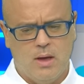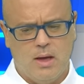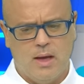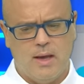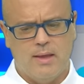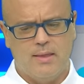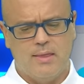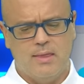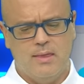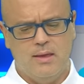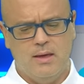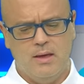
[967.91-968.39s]

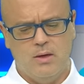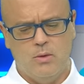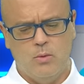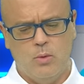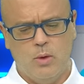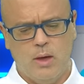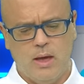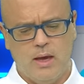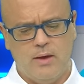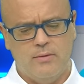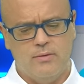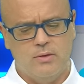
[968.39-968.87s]
I think
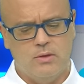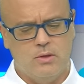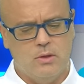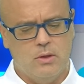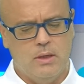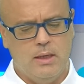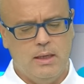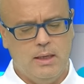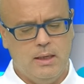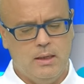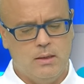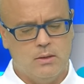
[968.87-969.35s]
we have to
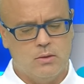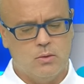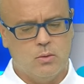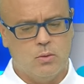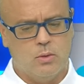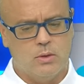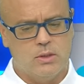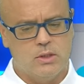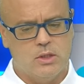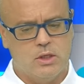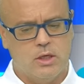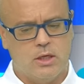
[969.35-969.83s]
lean
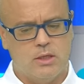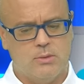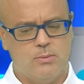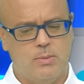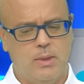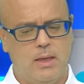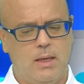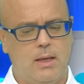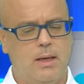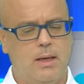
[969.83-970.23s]
towards just be